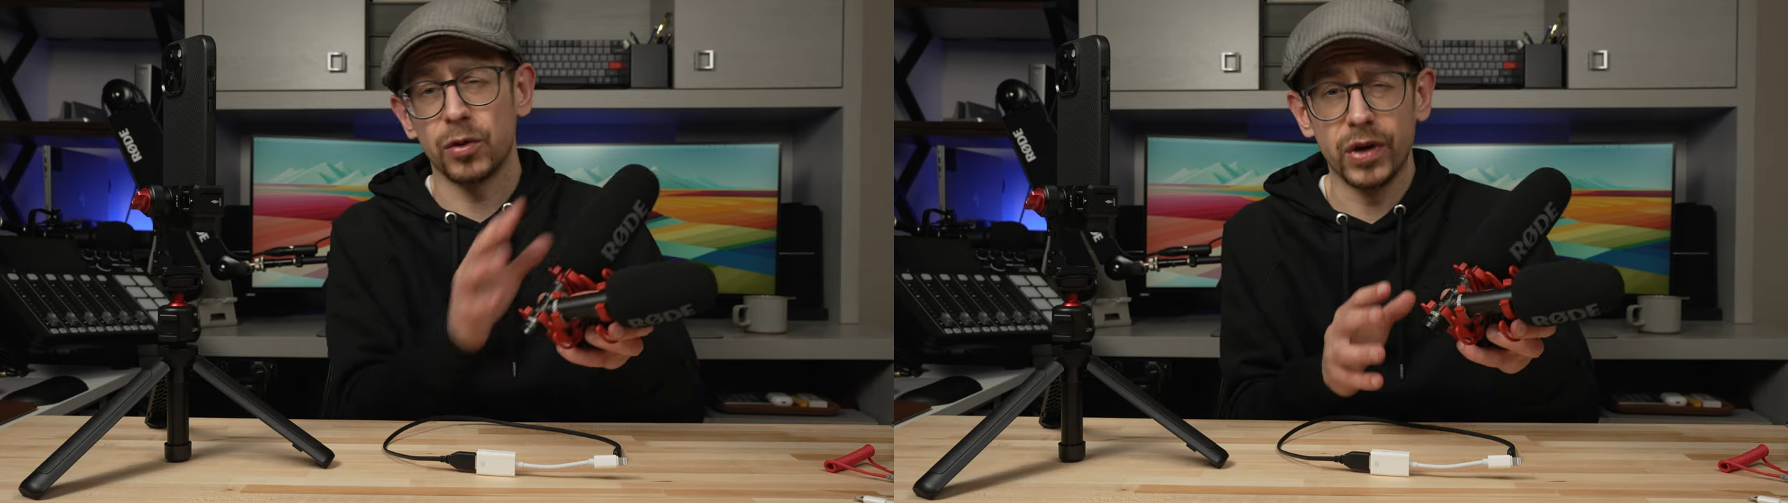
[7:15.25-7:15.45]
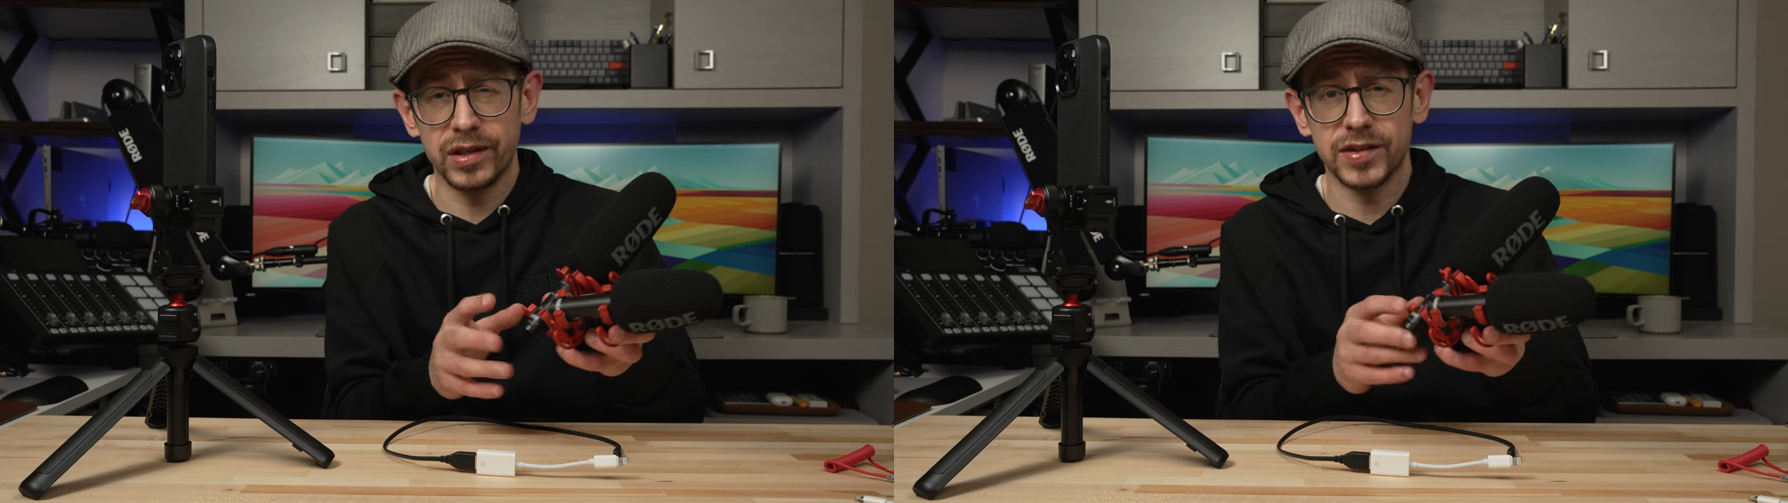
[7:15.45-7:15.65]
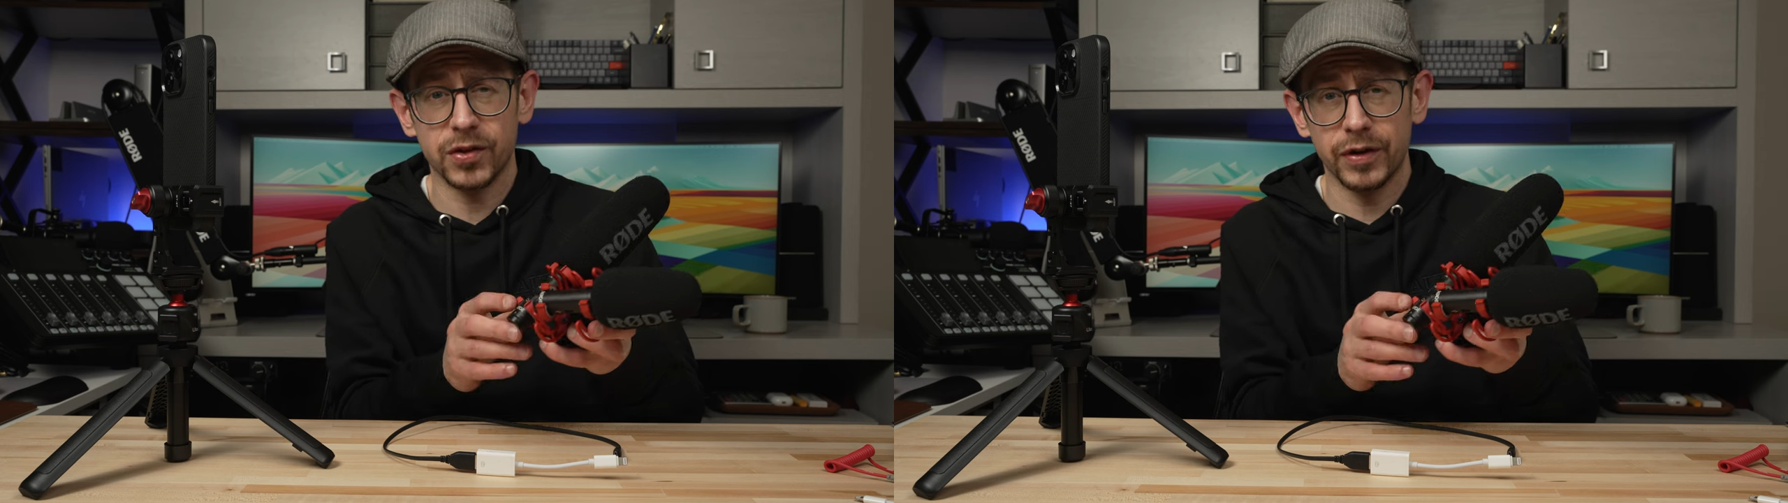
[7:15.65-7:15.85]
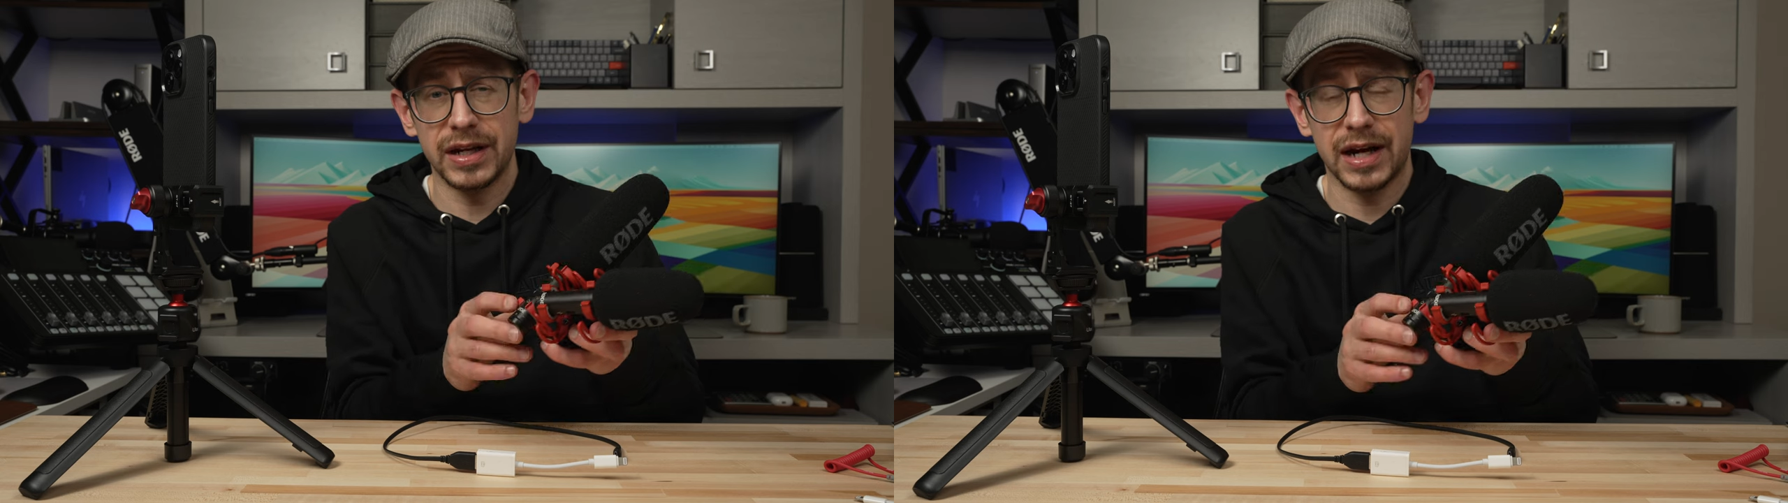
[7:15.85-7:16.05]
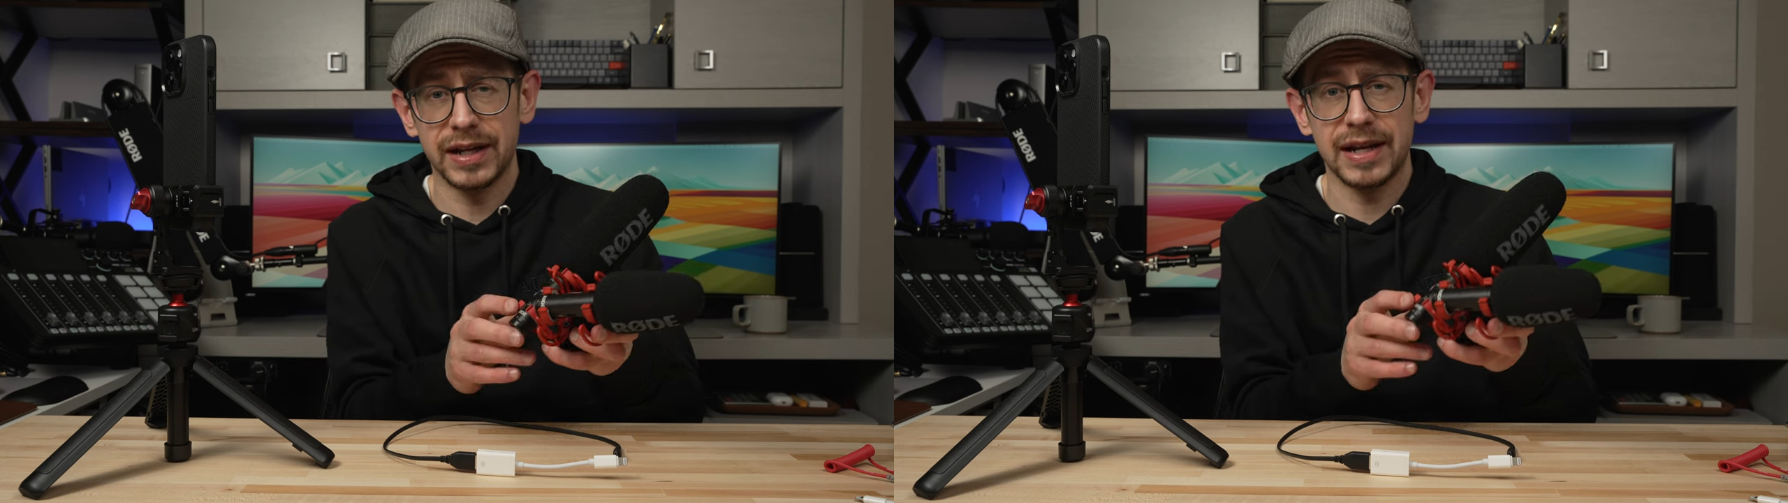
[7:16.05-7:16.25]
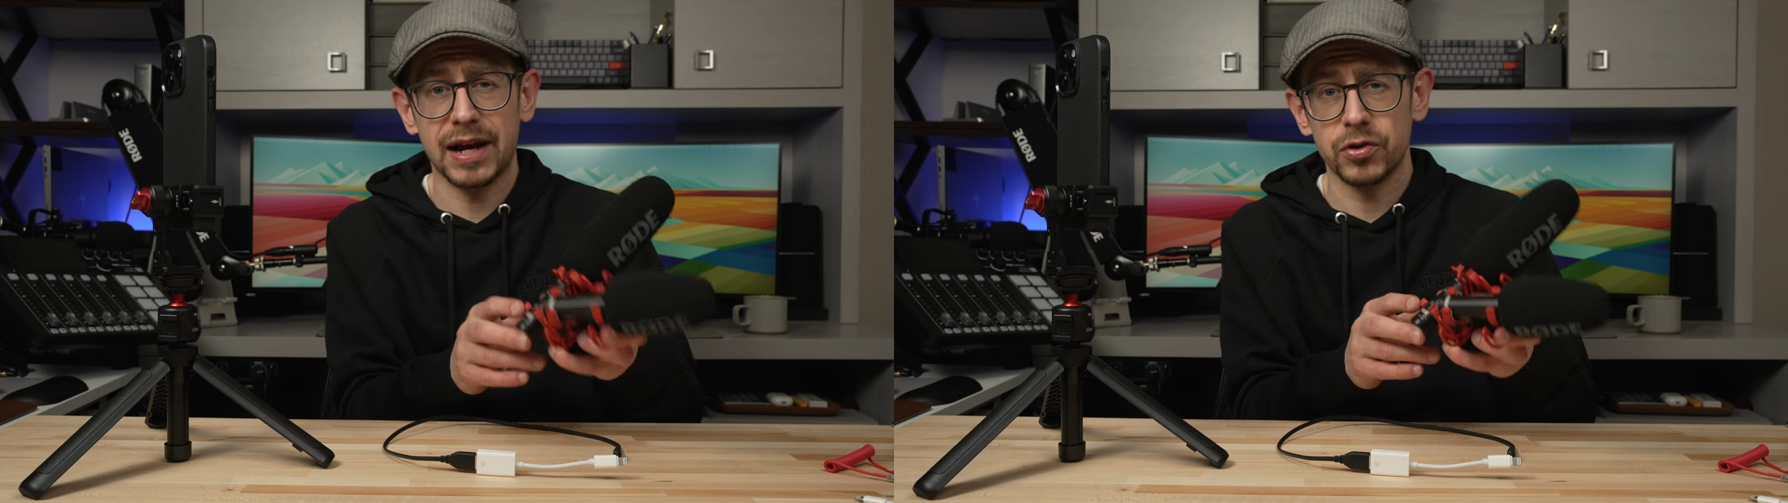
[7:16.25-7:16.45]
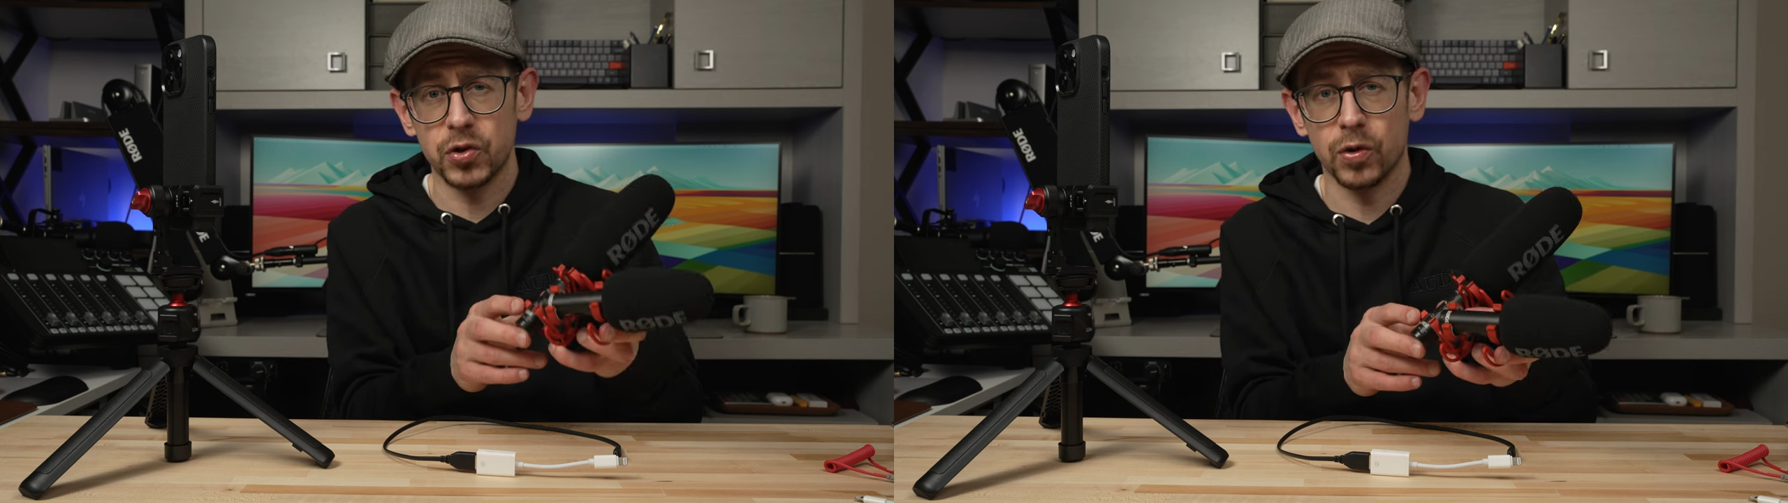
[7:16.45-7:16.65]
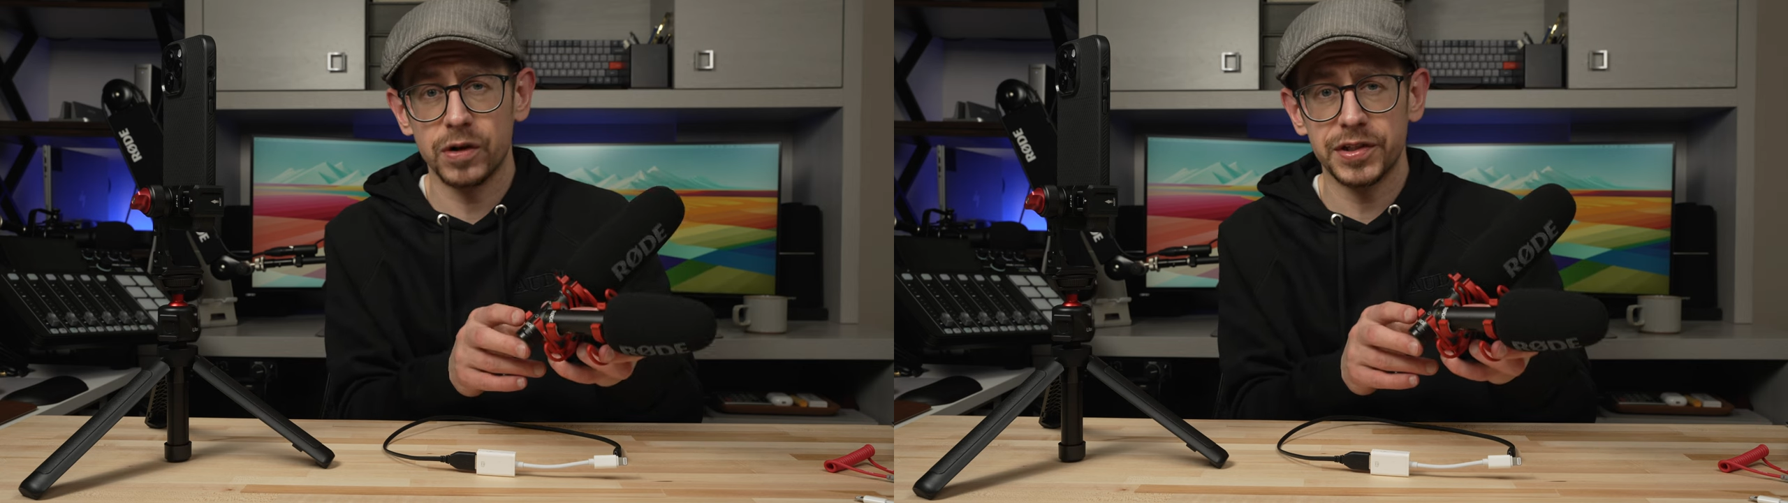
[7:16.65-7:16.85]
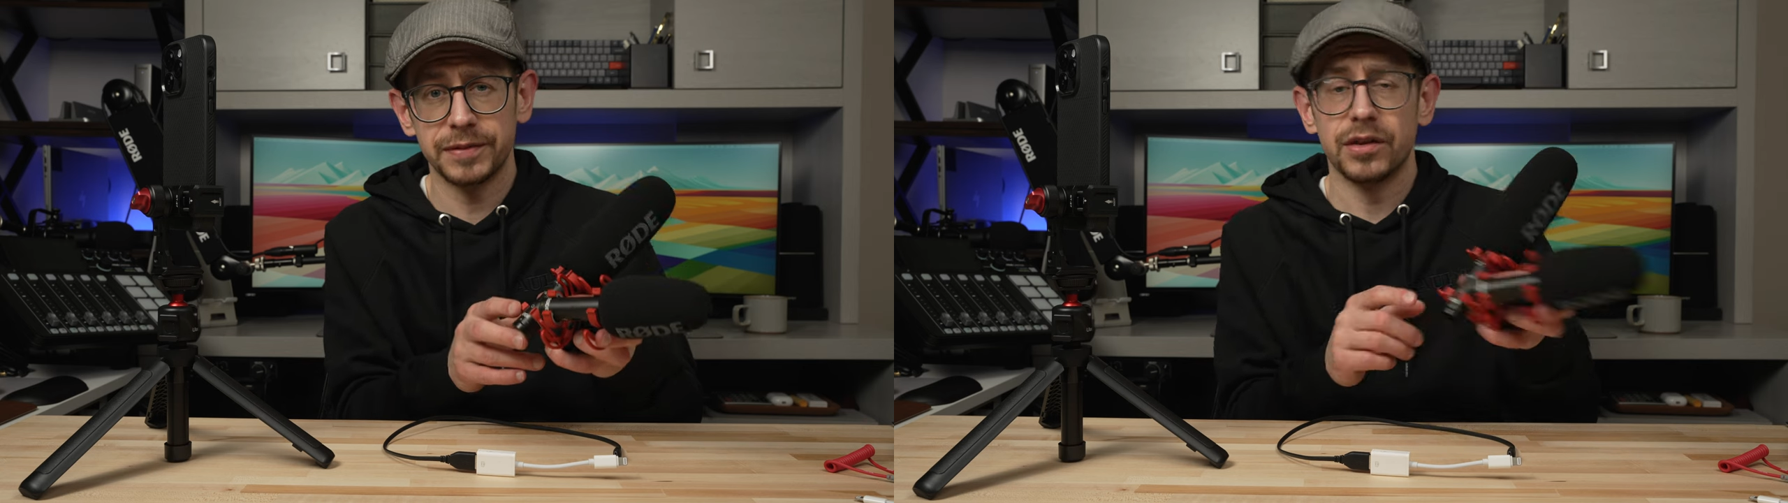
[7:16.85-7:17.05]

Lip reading: windscreen on it outdoors.